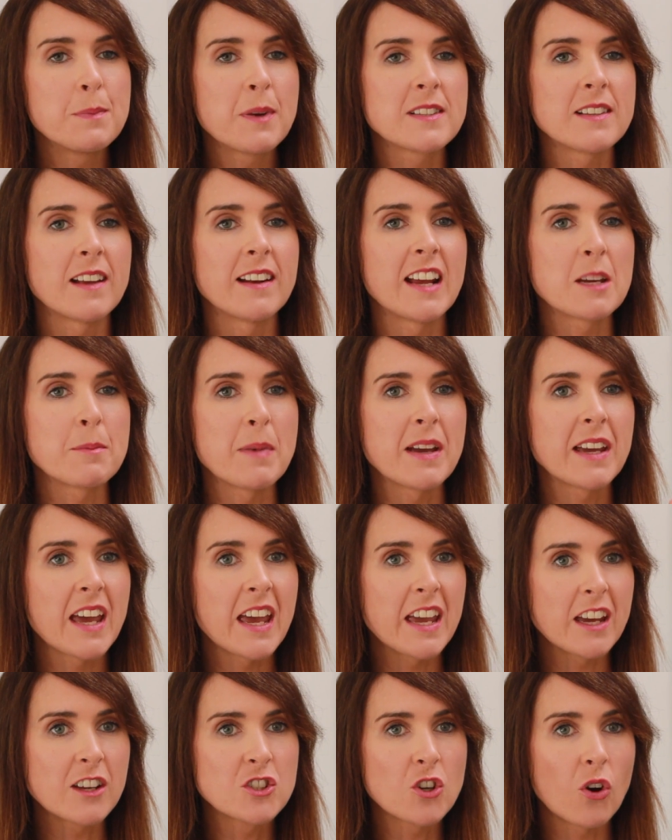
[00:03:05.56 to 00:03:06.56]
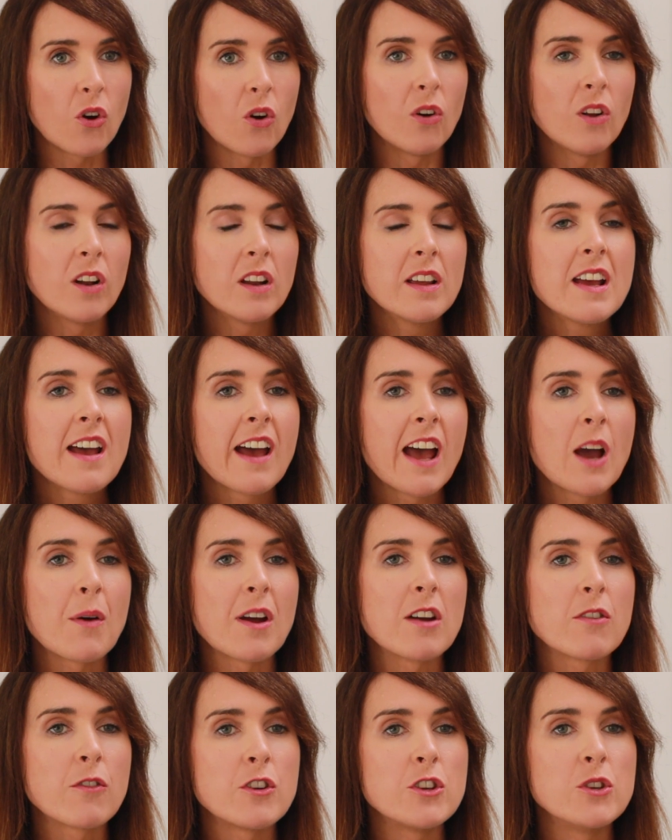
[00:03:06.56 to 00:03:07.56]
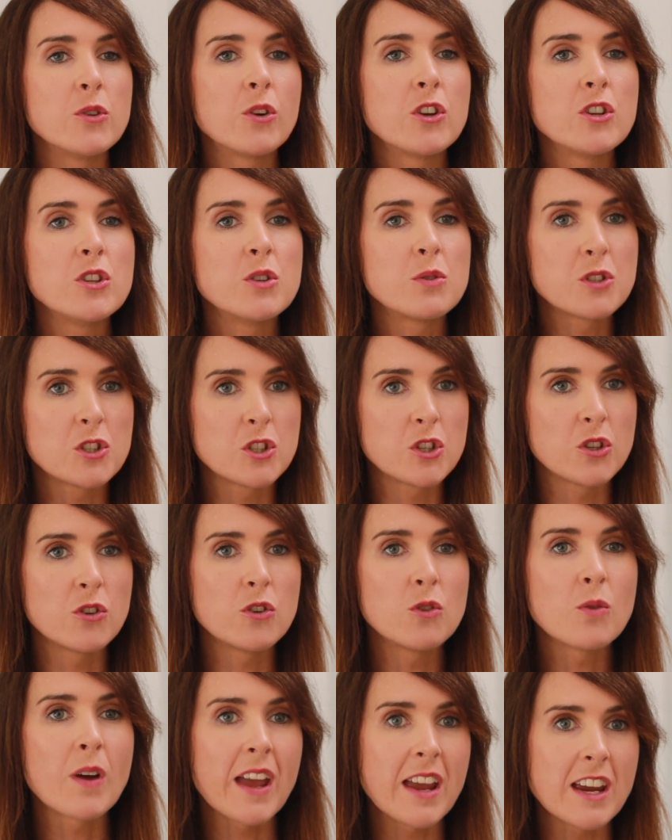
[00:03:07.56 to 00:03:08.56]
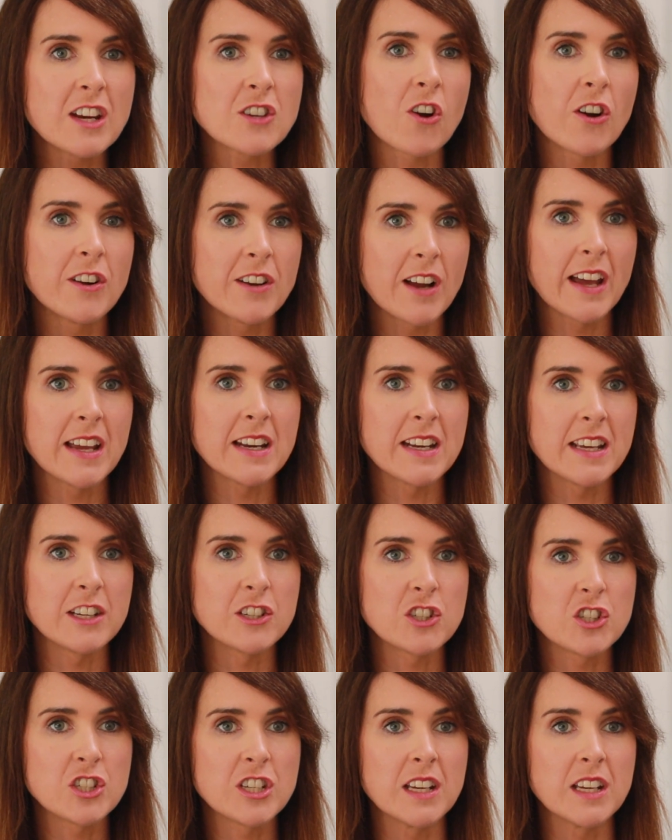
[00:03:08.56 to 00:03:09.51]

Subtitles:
because I like my cake tall. However, you can use 2 8- or 9-inch